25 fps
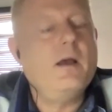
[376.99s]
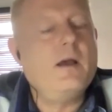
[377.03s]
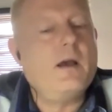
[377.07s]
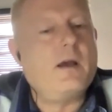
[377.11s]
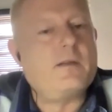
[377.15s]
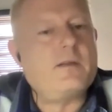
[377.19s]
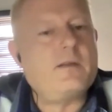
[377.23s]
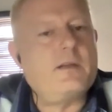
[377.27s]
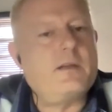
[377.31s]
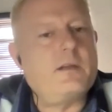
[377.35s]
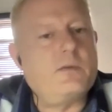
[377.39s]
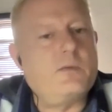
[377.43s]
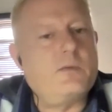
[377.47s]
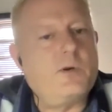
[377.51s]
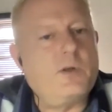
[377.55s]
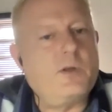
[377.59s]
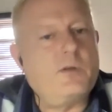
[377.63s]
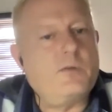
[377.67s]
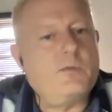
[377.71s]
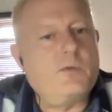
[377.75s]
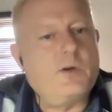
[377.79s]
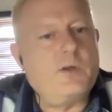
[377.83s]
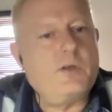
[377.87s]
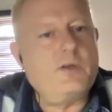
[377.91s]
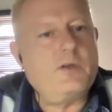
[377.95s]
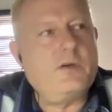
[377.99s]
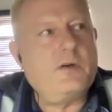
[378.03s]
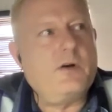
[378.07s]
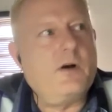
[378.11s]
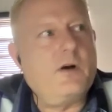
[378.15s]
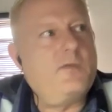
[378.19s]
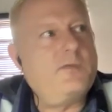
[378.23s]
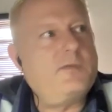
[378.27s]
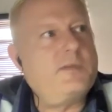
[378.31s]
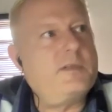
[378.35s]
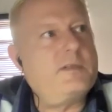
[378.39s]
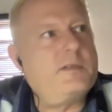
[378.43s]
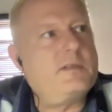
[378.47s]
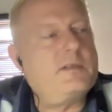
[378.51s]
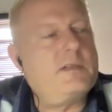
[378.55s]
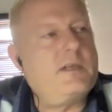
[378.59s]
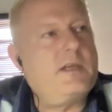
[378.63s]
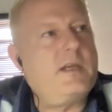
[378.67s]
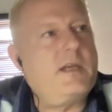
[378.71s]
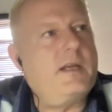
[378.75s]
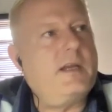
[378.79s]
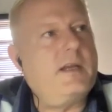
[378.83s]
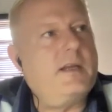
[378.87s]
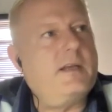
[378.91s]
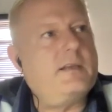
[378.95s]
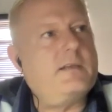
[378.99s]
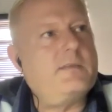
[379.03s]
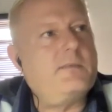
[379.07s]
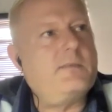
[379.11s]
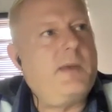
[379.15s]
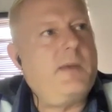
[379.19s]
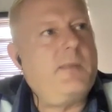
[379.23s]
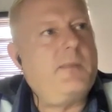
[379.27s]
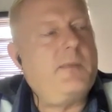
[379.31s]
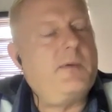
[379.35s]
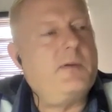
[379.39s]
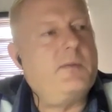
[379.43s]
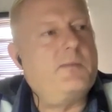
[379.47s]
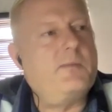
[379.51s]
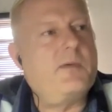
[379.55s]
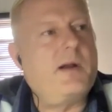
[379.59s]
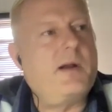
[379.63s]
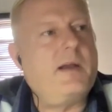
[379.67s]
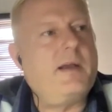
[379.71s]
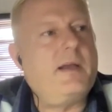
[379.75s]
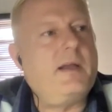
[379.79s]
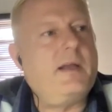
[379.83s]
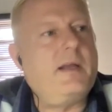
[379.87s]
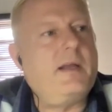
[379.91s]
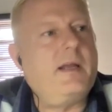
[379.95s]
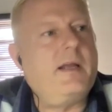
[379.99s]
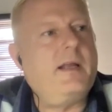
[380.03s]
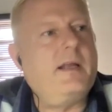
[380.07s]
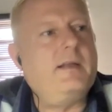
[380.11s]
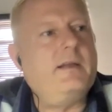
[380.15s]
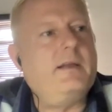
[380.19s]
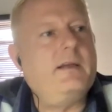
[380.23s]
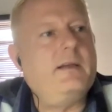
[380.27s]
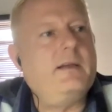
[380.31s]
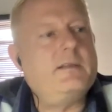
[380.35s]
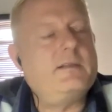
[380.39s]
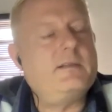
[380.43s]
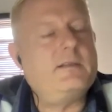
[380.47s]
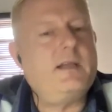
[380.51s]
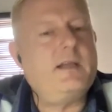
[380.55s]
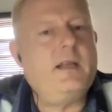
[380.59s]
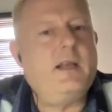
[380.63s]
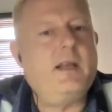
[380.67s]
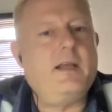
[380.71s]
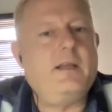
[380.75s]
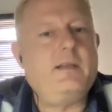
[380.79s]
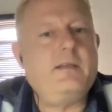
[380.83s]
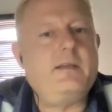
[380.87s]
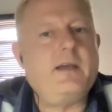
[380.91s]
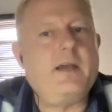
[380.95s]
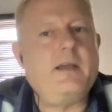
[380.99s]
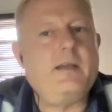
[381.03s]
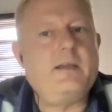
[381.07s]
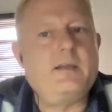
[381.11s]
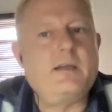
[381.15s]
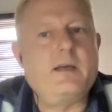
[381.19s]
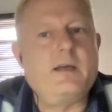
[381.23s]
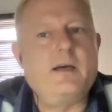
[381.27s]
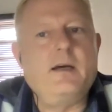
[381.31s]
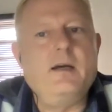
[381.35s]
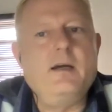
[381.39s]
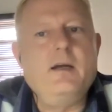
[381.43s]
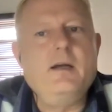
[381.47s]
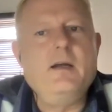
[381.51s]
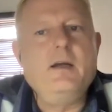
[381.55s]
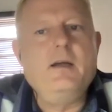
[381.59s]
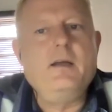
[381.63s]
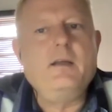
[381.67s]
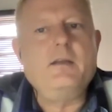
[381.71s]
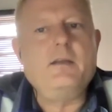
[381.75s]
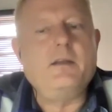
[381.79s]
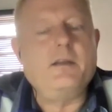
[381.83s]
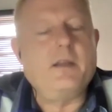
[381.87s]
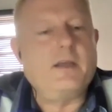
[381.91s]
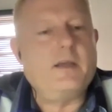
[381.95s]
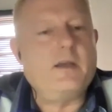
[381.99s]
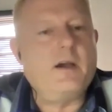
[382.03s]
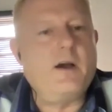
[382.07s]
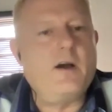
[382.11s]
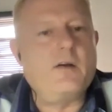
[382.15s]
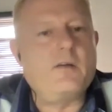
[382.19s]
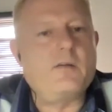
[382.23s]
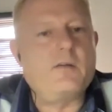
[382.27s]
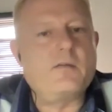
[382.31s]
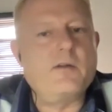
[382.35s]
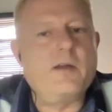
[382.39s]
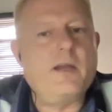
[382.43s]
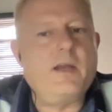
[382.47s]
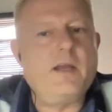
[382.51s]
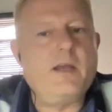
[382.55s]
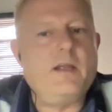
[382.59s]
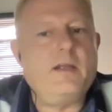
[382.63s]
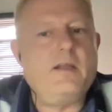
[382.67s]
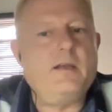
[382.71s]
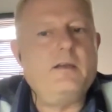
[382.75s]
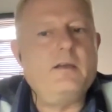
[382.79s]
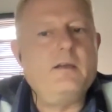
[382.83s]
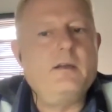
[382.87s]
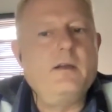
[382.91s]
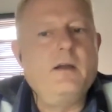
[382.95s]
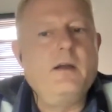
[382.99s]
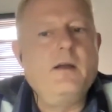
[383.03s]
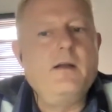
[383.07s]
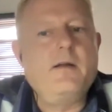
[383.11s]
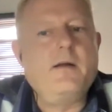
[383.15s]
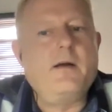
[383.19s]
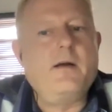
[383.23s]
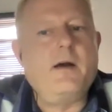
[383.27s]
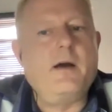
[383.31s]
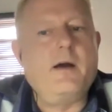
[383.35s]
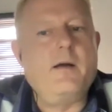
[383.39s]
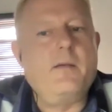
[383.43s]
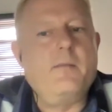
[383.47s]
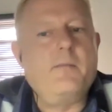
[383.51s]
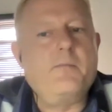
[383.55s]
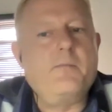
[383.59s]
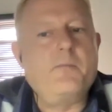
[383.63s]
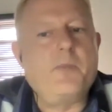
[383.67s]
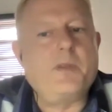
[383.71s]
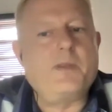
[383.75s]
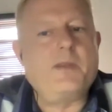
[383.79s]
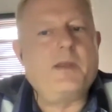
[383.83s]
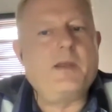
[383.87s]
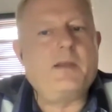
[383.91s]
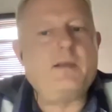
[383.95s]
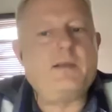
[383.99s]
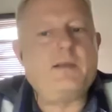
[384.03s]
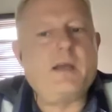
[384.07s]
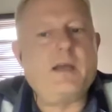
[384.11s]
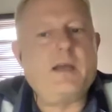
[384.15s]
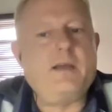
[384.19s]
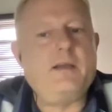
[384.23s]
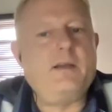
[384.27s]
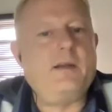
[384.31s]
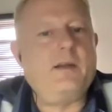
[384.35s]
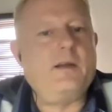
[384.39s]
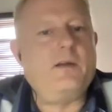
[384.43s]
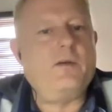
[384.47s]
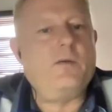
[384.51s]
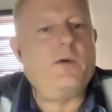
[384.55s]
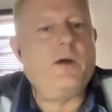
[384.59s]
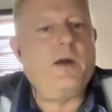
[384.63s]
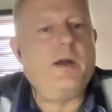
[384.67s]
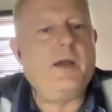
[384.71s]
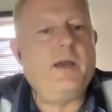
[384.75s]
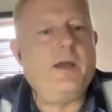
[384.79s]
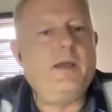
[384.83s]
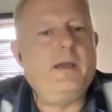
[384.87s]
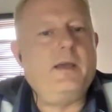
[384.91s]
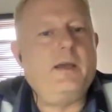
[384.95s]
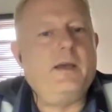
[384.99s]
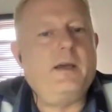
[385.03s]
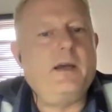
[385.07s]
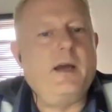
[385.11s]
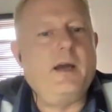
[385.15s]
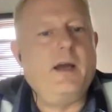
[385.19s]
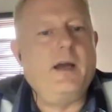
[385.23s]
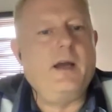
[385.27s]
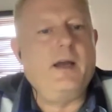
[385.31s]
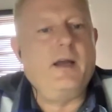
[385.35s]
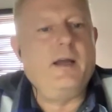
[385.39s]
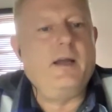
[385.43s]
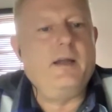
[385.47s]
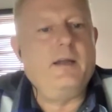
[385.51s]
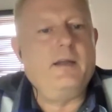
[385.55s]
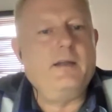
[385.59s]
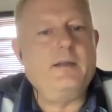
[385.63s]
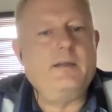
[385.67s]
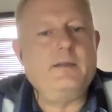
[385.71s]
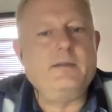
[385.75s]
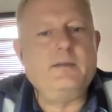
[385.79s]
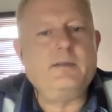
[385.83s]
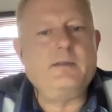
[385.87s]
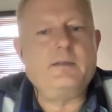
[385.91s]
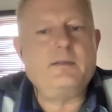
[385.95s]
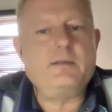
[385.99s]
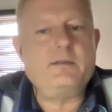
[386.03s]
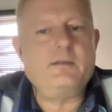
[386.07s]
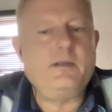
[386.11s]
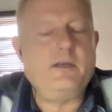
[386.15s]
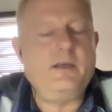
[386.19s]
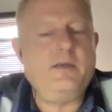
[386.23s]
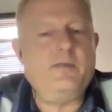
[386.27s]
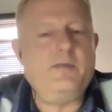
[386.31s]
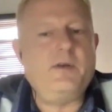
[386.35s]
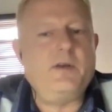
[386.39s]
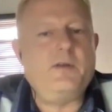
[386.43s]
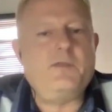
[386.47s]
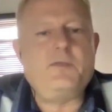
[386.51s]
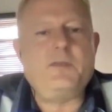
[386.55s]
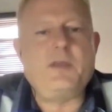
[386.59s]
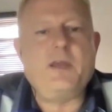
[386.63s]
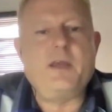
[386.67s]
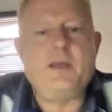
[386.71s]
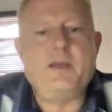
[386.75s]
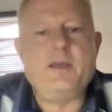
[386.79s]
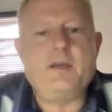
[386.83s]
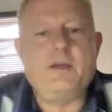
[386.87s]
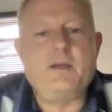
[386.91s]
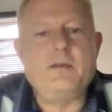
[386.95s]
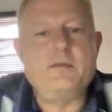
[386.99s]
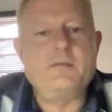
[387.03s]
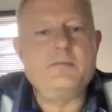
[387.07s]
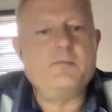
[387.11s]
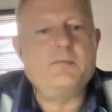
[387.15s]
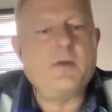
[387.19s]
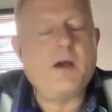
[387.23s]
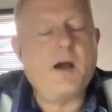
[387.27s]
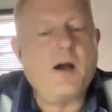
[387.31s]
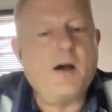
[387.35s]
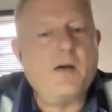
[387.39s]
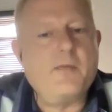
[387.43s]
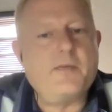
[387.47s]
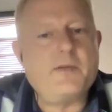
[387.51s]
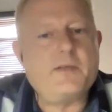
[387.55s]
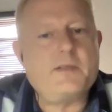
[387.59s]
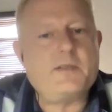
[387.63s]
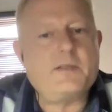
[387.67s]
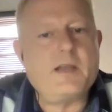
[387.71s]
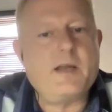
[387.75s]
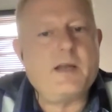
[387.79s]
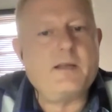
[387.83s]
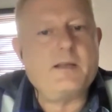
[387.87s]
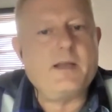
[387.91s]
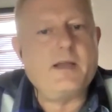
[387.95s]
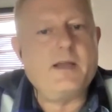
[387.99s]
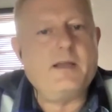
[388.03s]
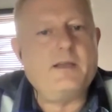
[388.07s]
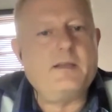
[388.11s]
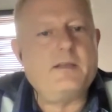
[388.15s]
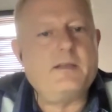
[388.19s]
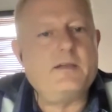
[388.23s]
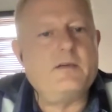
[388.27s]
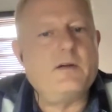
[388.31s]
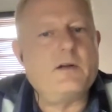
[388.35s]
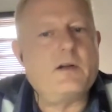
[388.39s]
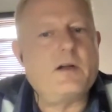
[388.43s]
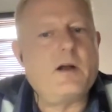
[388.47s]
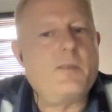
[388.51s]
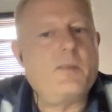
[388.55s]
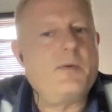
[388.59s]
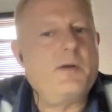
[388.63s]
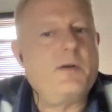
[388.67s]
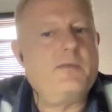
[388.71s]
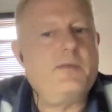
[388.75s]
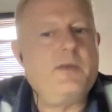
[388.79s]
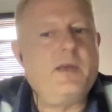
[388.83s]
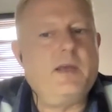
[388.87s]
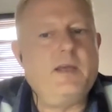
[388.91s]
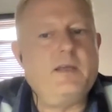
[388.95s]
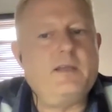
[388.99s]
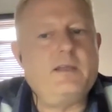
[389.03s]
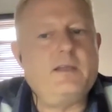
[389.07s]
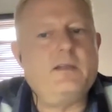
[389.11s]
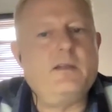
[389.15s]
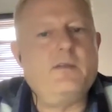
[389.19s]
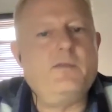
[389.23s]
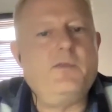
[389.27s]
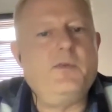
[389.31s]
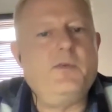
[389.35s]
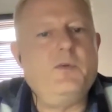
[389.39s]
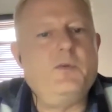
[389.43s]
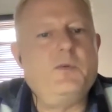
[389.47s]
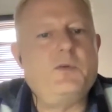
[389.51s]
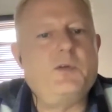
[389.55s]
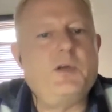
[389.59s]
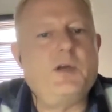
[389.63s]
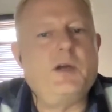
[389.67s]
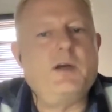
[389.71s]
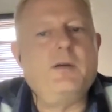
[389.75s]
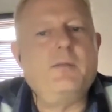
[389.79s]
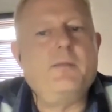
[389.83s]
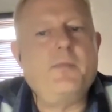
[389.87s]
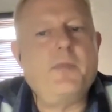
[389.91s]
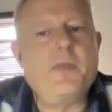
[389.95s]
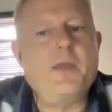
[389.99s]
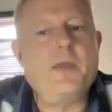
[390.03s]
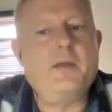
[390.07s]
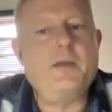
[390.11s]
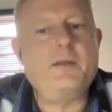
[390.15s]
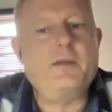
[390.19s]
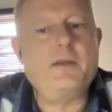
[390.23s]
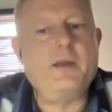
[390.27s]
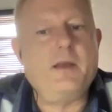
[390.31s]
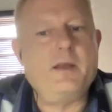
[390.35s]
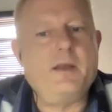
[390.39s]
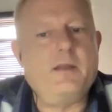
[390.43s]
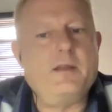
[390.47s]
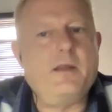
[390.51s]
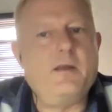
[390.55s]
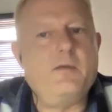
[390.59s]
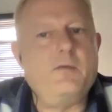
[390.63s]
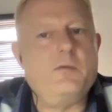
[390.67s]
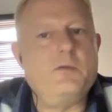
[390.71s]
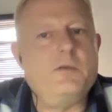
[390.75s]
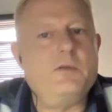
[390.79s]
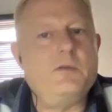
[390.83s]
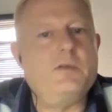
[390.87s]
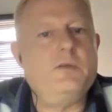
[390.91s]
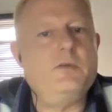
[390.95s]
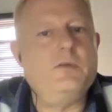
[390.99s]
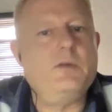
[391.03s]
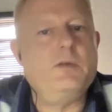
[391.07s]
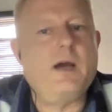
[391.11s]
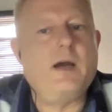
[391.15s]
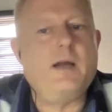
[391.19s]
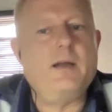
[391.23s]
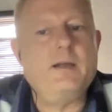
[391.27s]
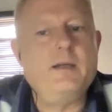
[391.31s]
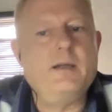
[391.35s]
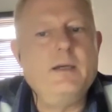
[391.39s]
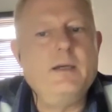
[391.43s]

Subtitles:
I think that what you're often seeing is people breaking in, stealing data that they can't read, but then taking it away. And even if they can harvest that data a couple of years in the future, they will do that.